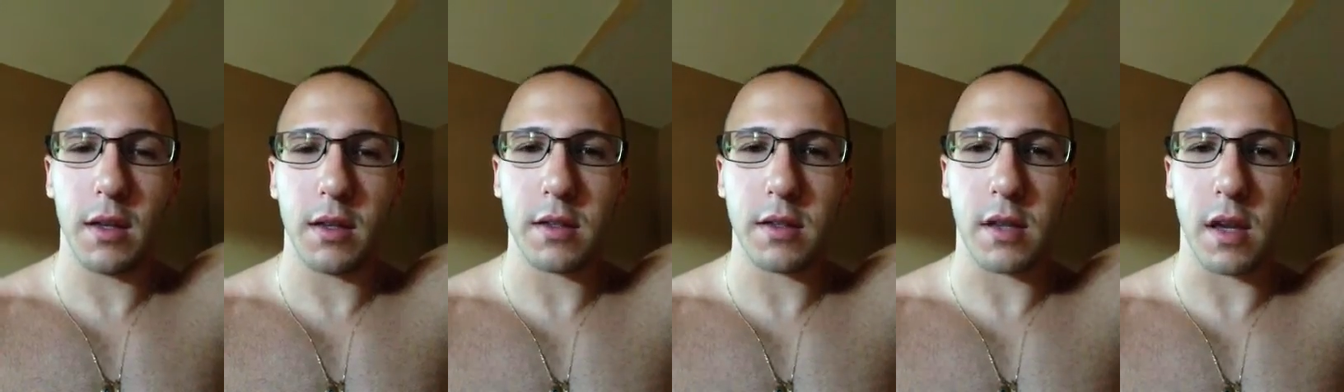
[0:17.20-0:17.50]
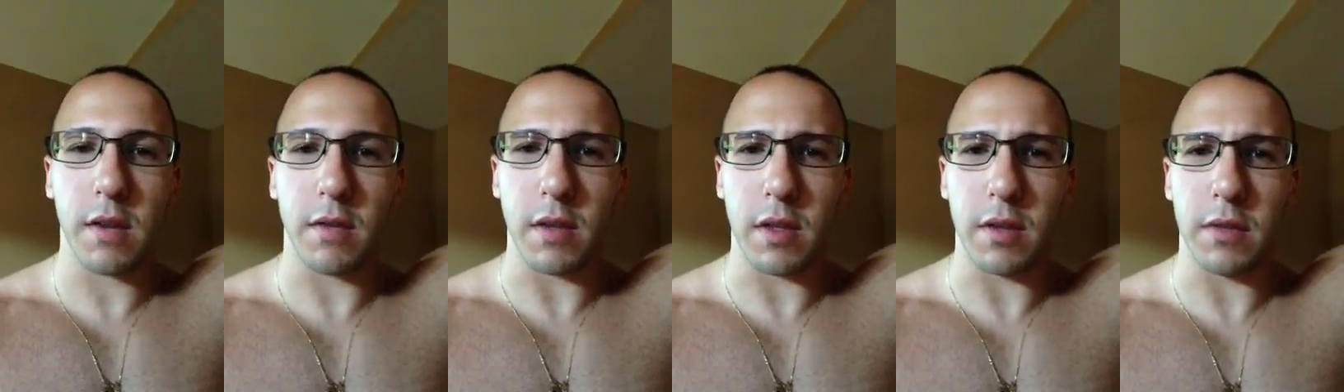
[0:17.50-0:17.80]
is
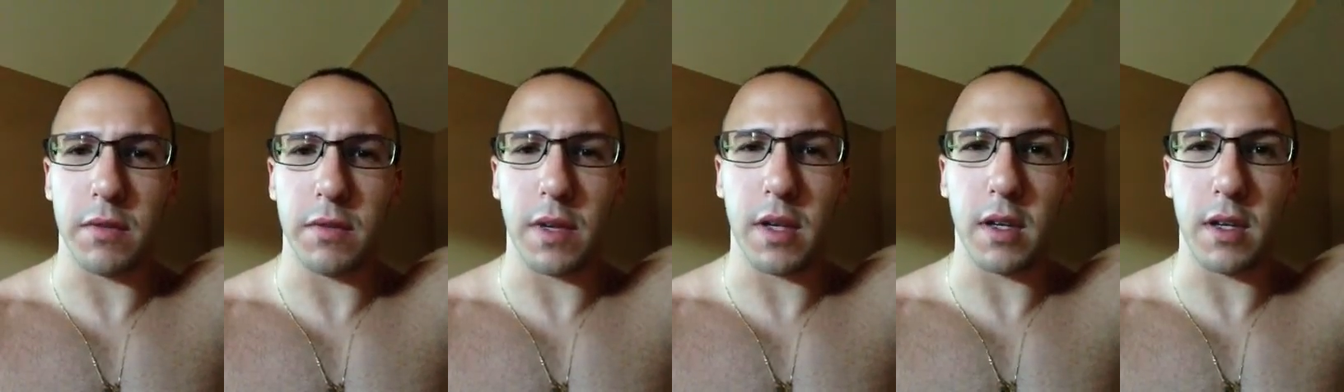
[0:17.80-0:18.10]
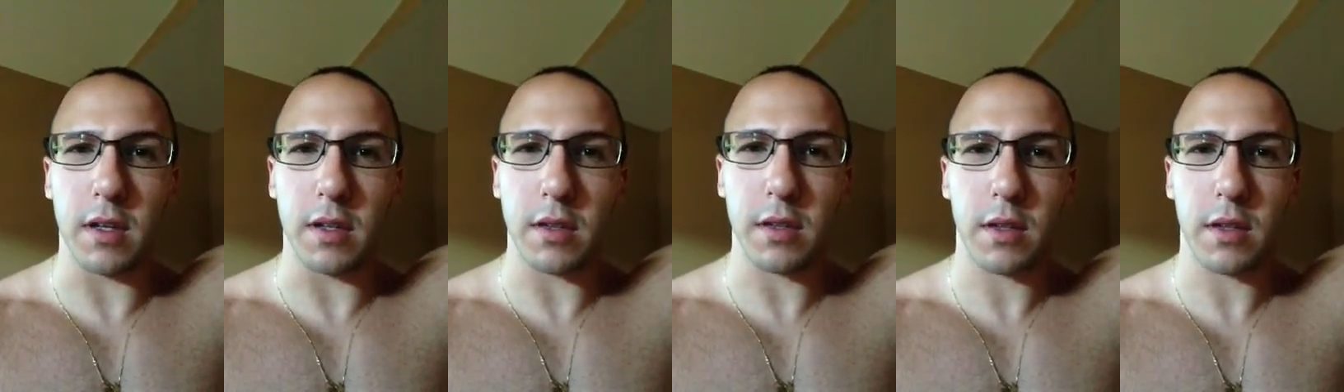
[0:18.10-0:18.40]
definitely
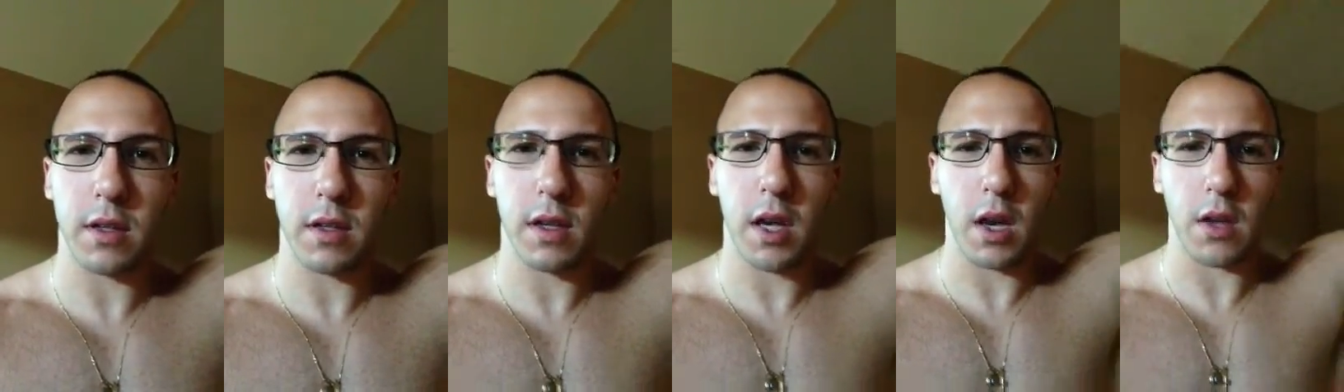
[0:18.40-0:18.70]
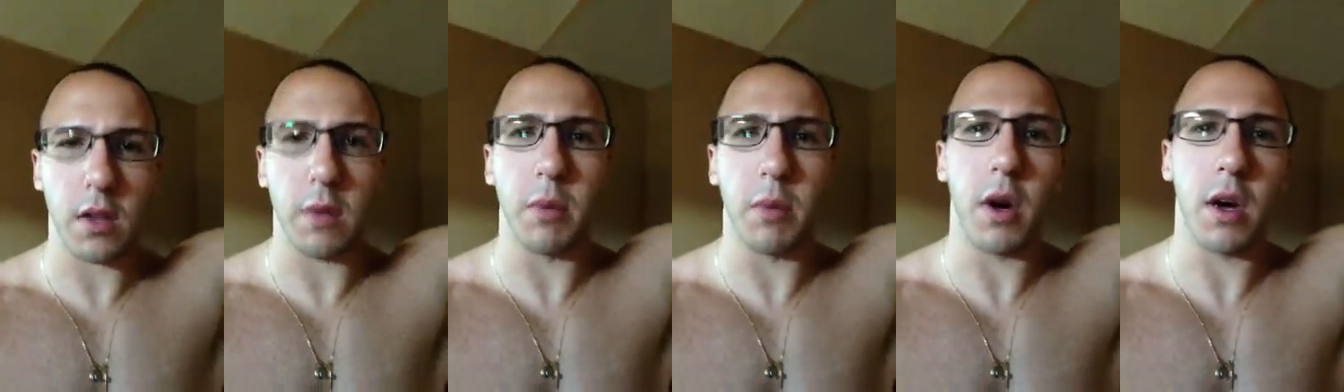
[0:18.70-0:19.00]
fitness,
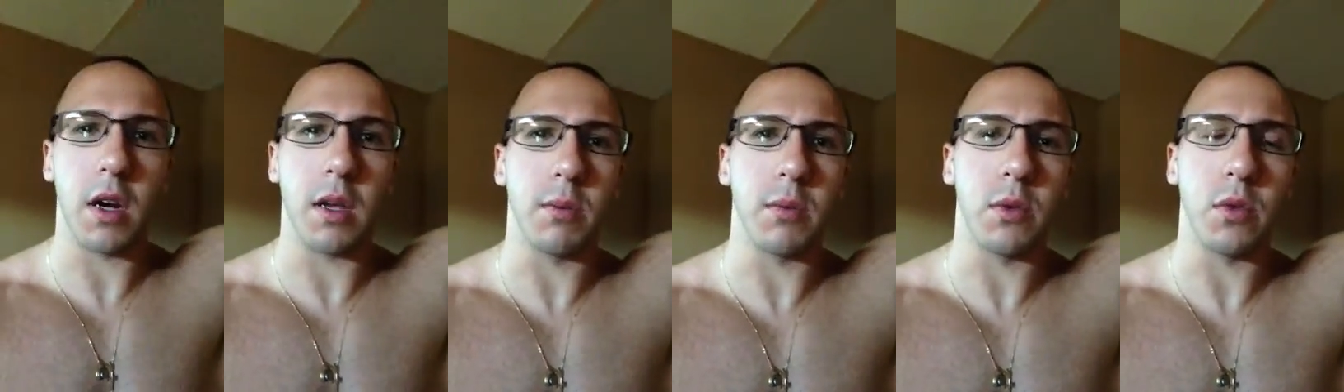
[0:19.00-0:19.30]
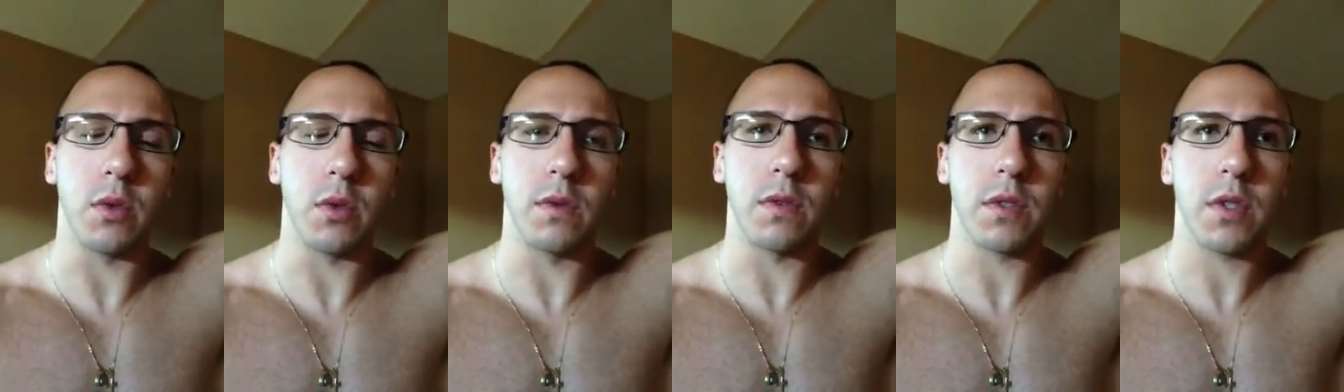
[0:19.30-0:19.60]
how the body
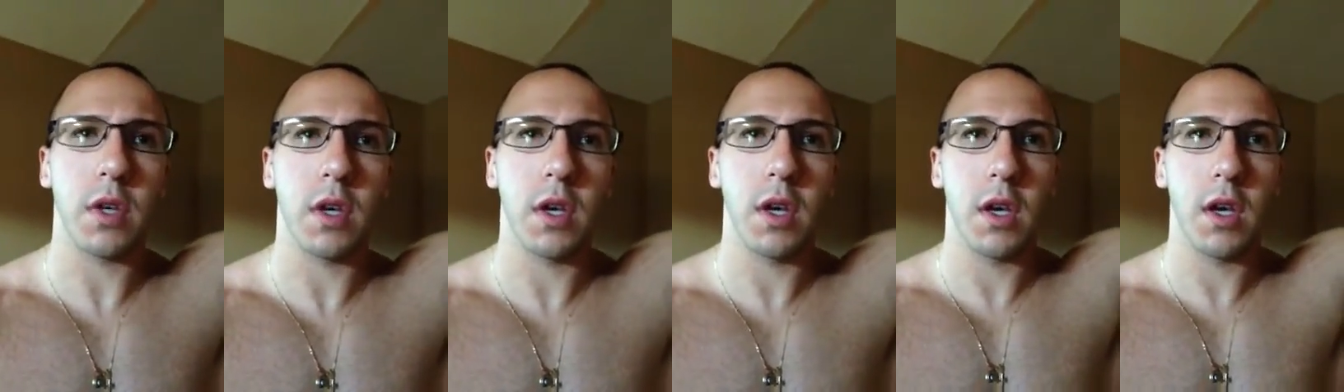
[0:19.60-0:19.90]
moves,